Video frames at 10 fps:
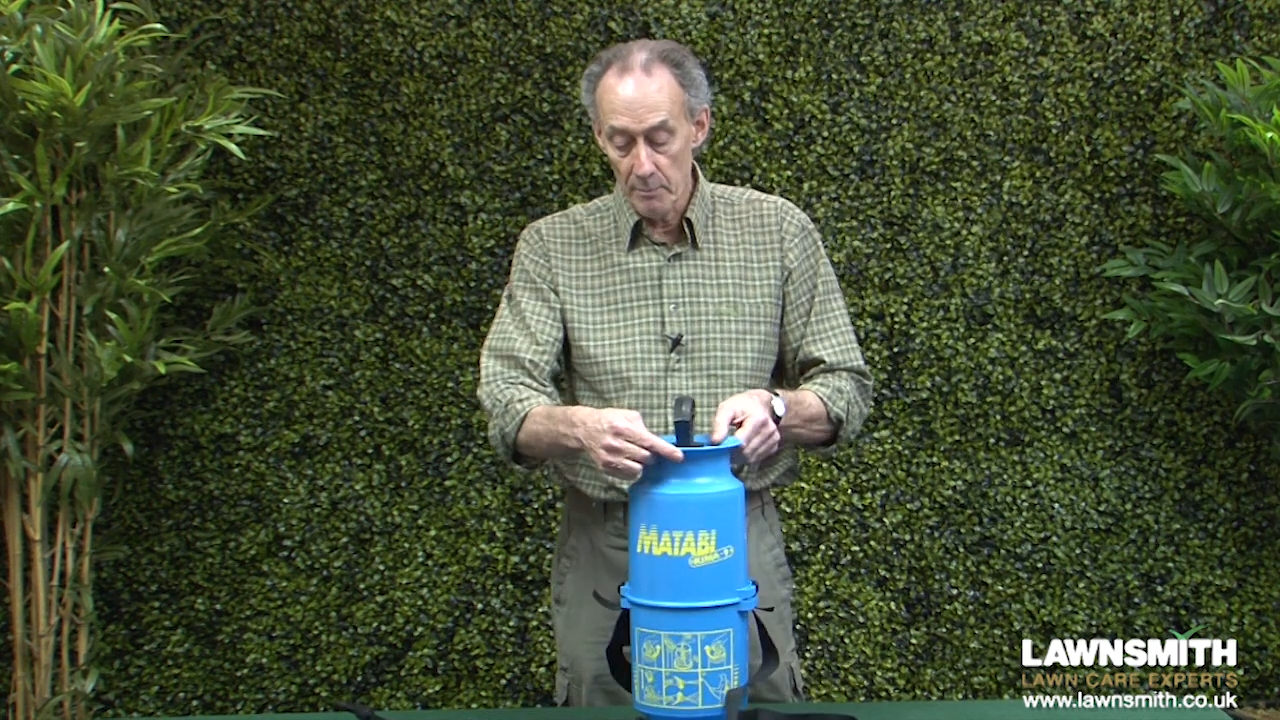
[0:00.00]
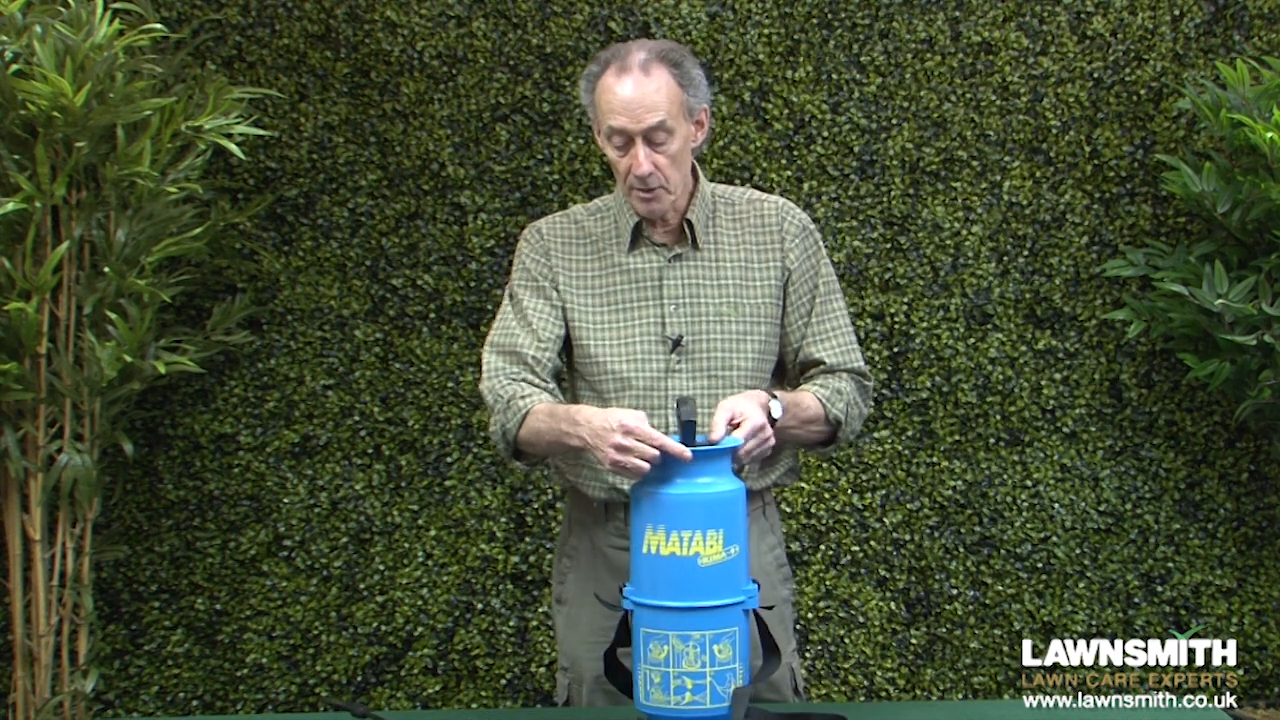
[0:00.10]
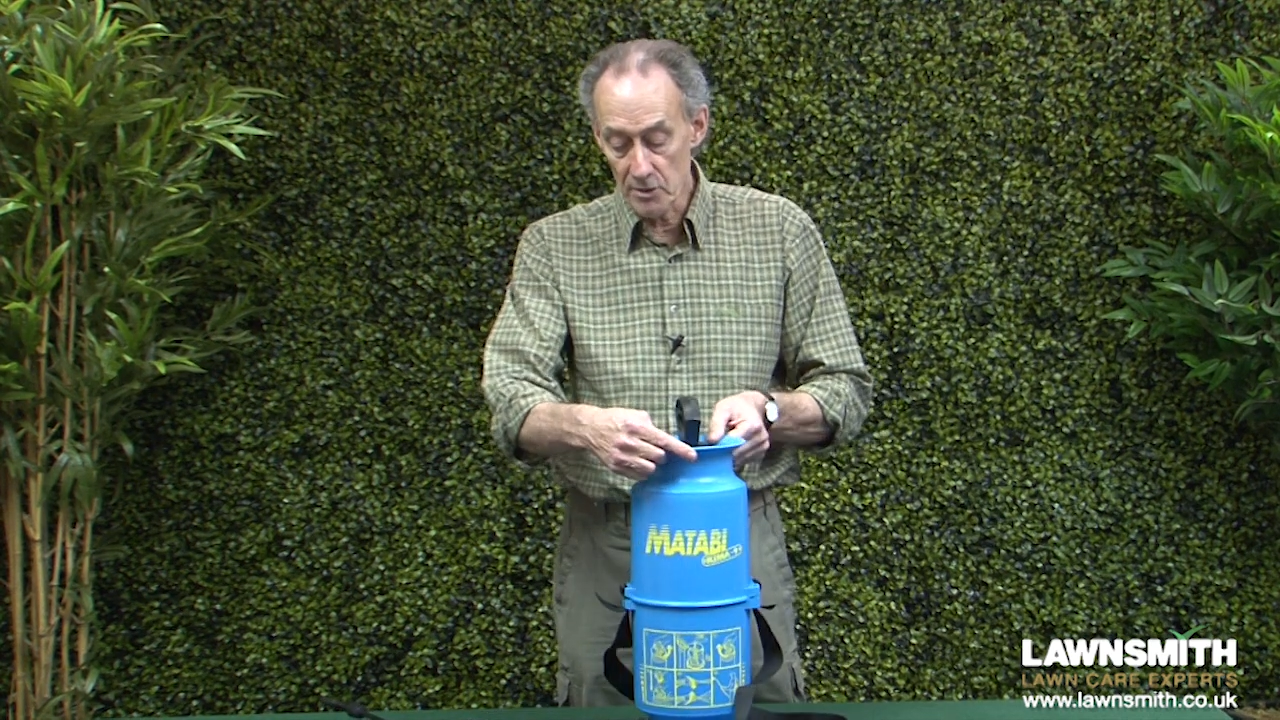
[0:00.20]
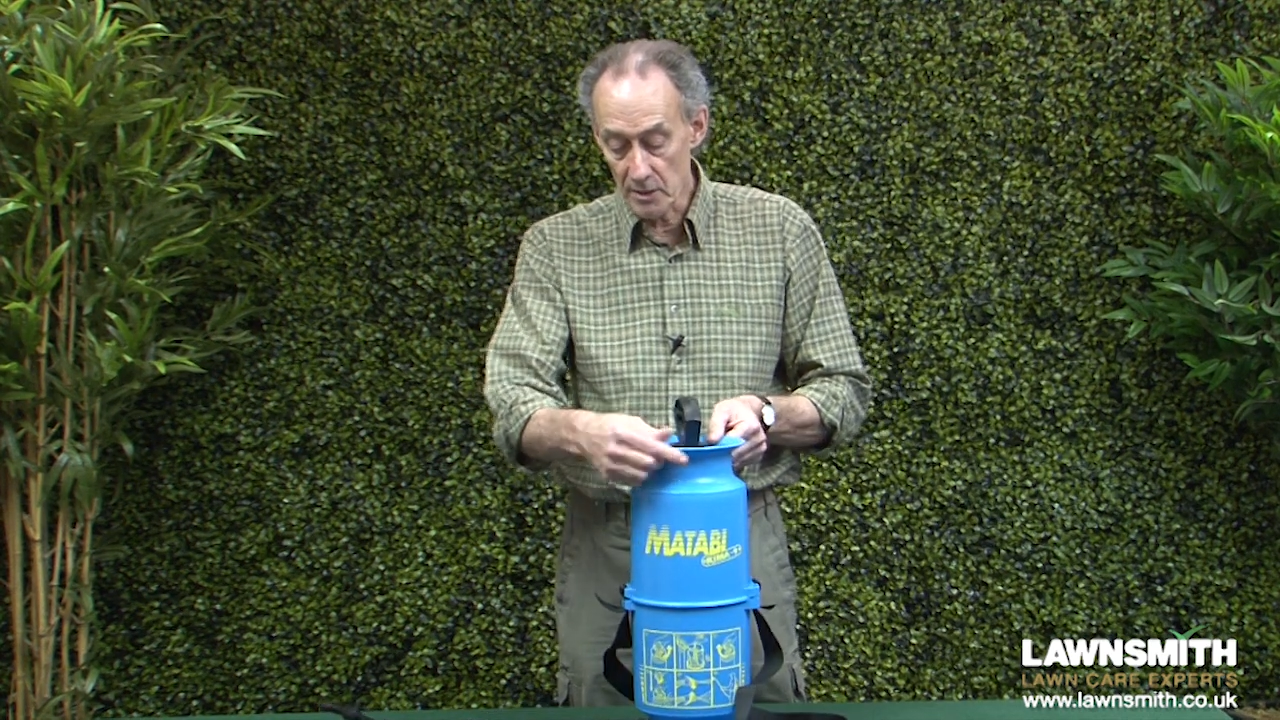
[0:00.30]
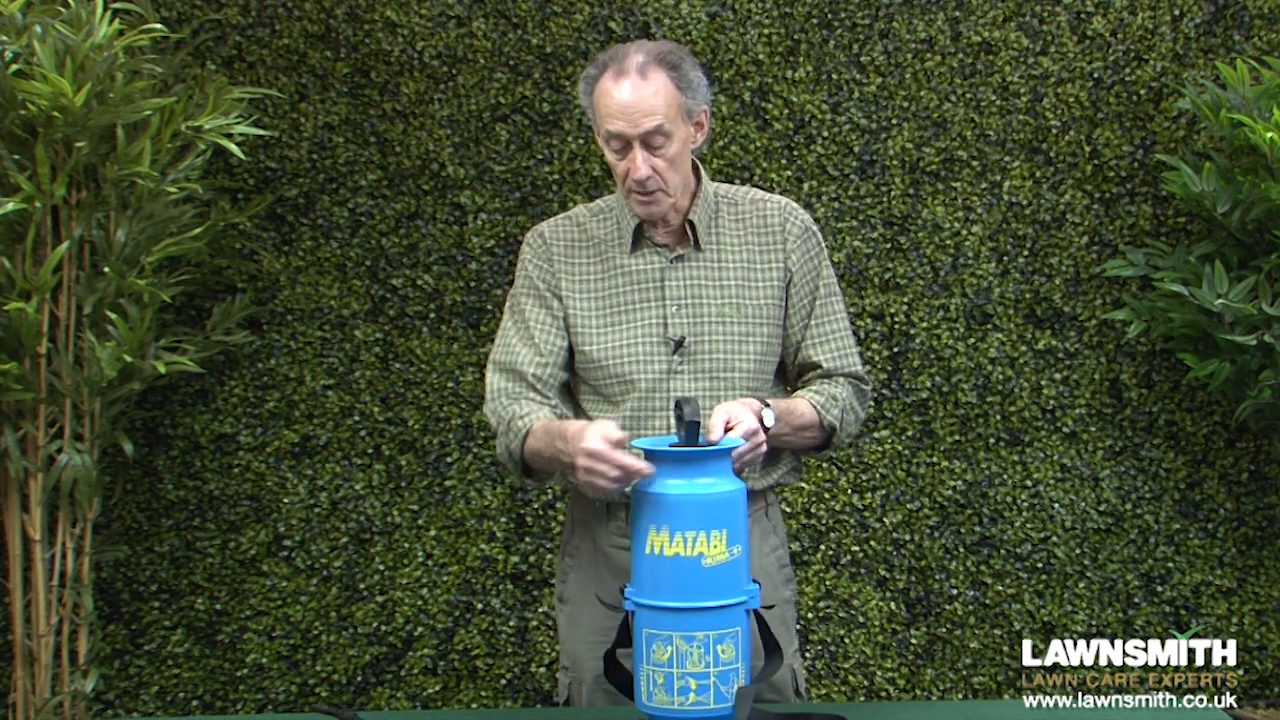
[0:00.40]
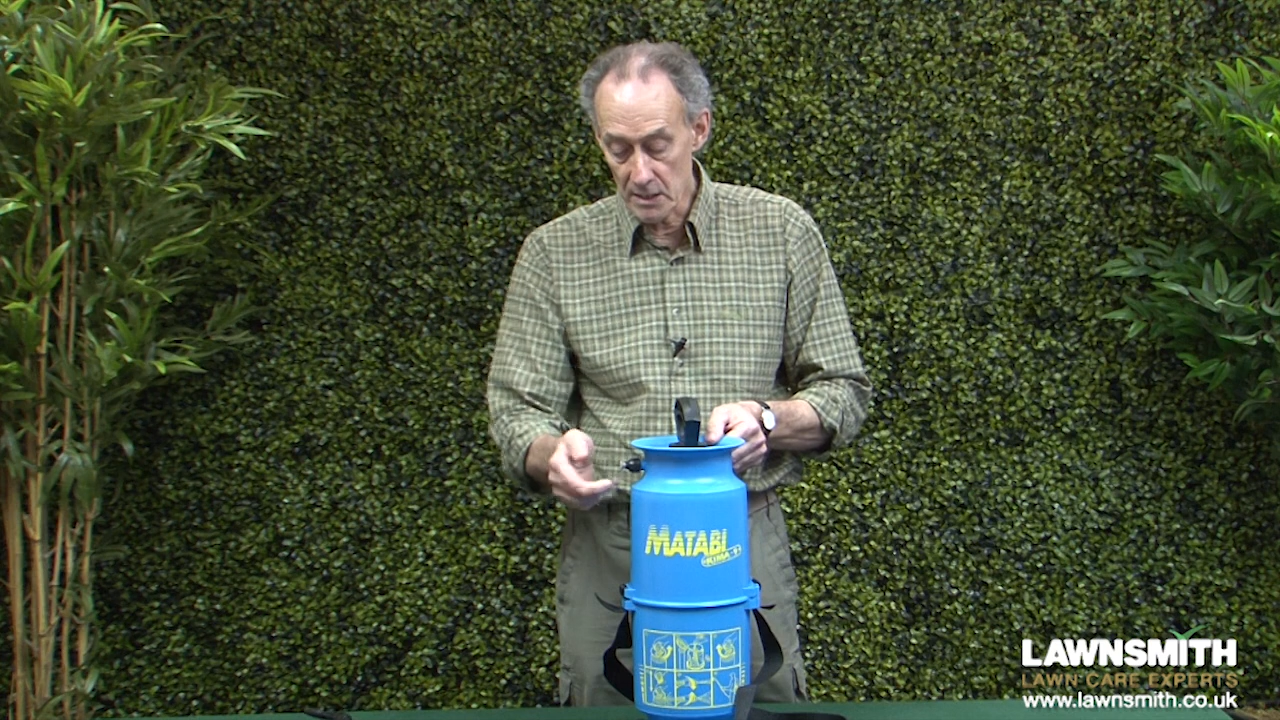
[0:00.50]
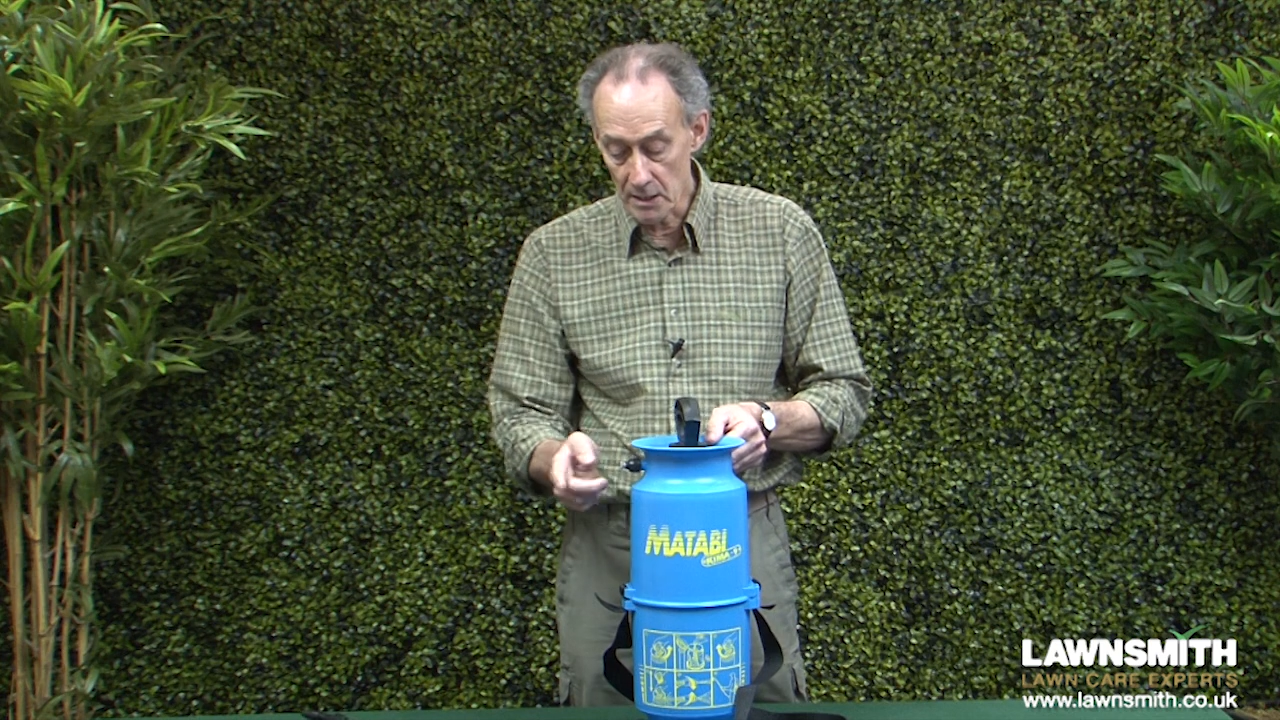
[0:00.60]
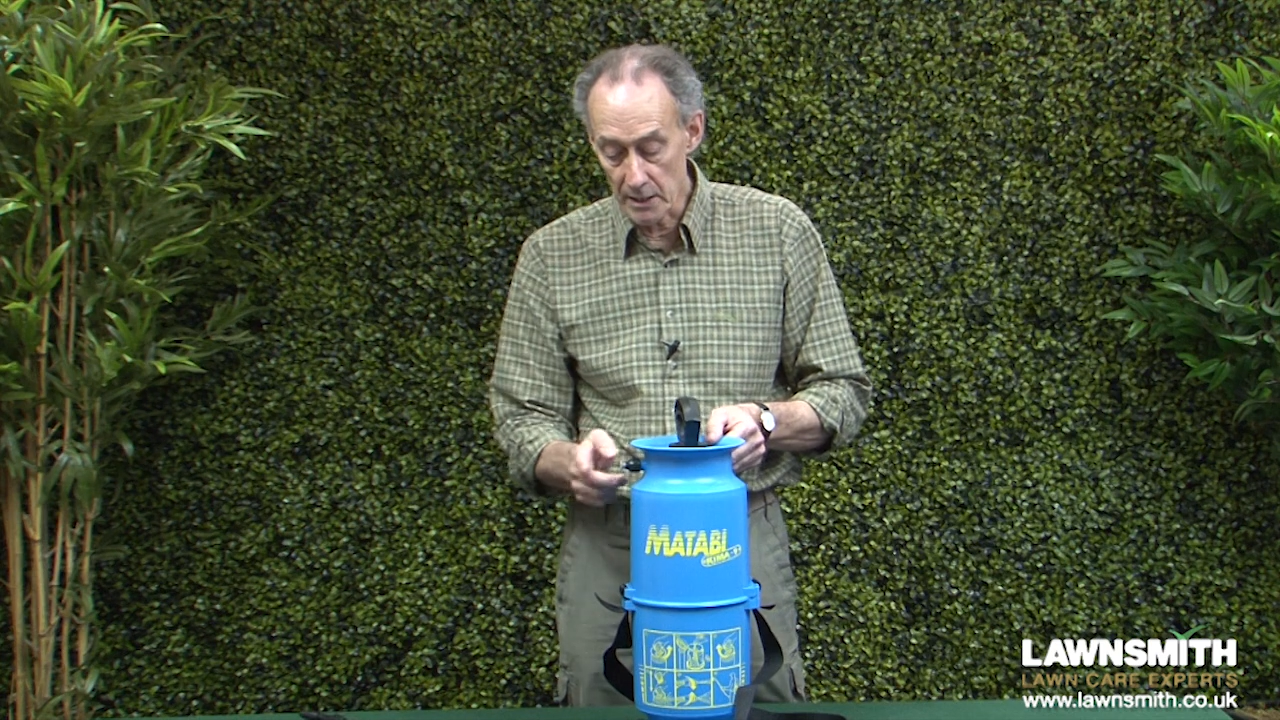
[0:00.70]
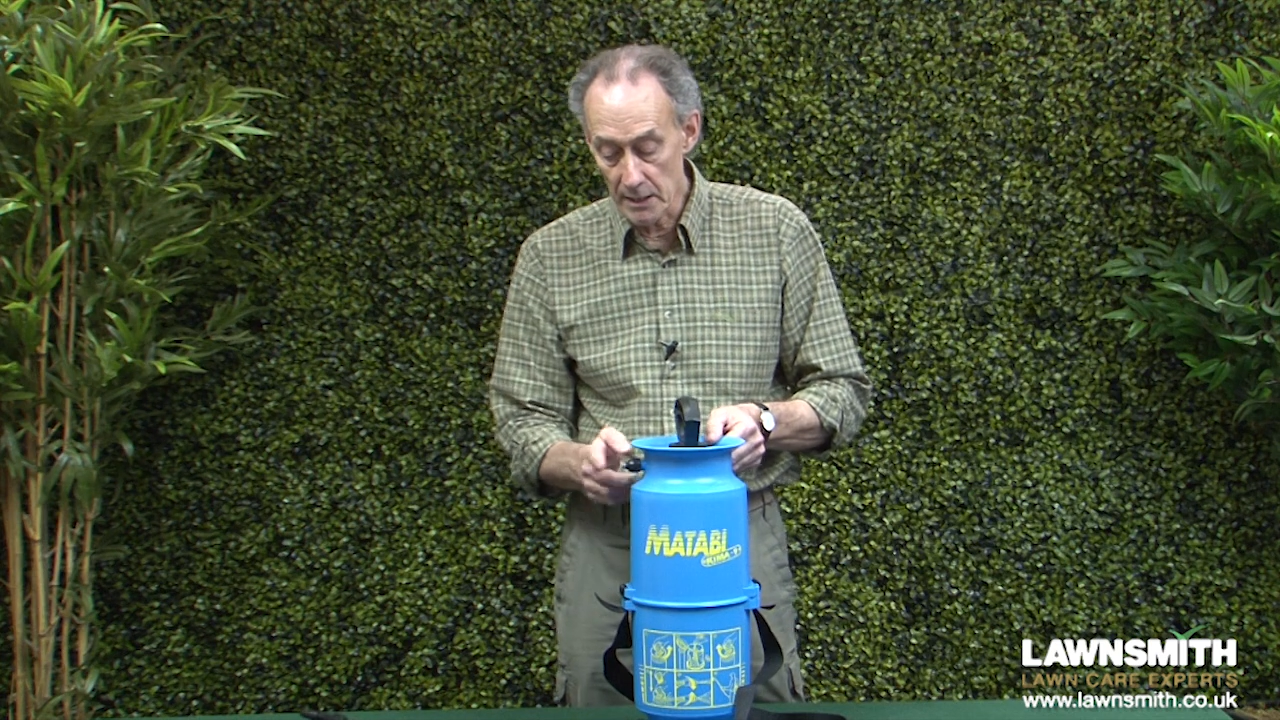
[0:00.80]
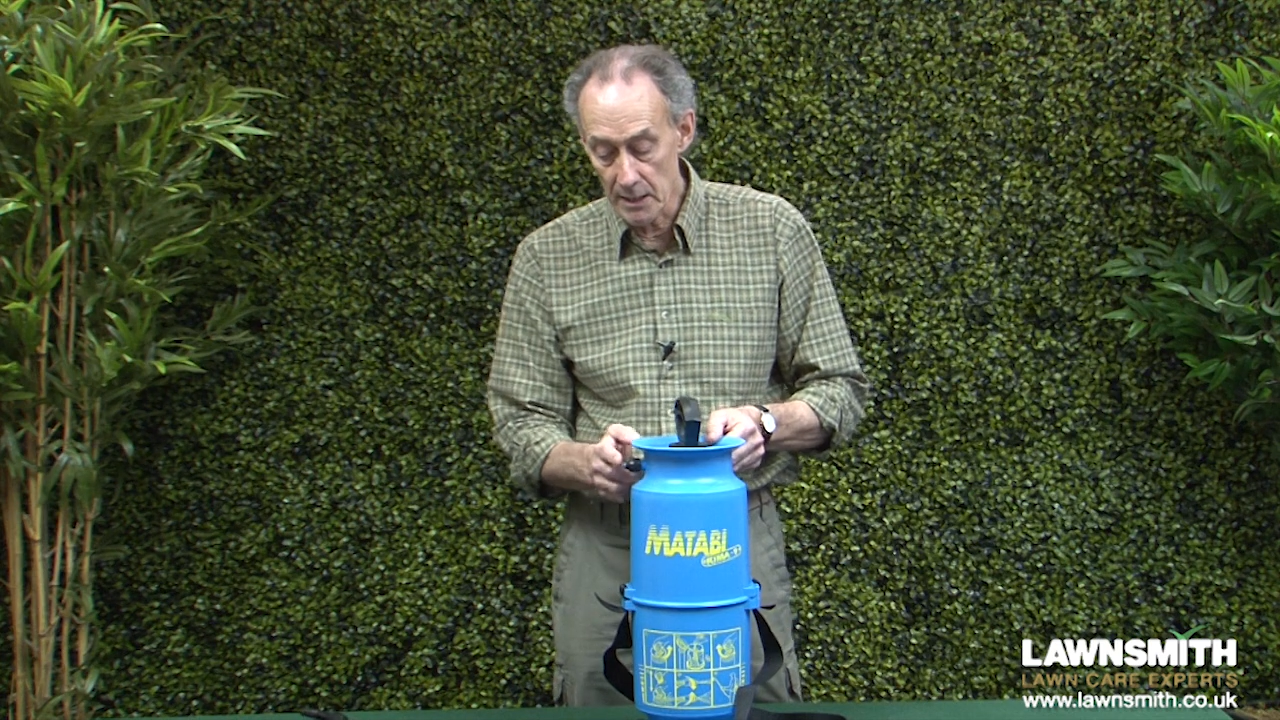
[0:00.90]
because on the
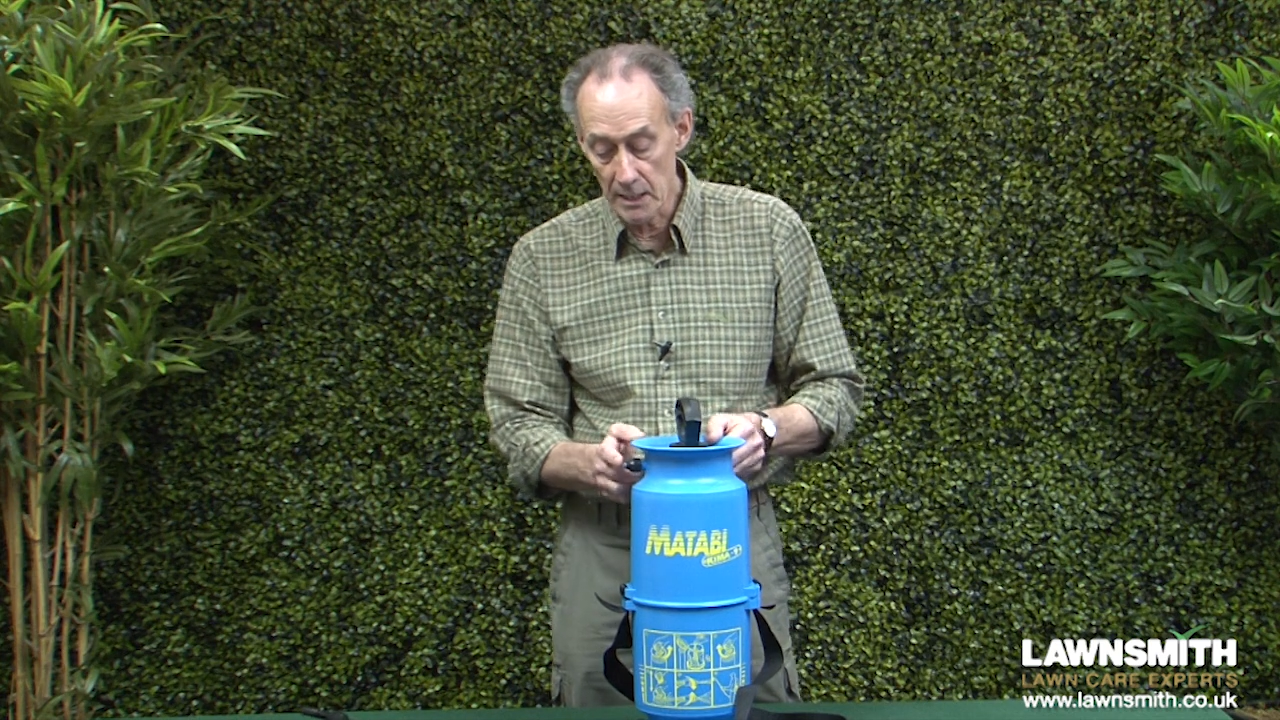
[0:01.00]
side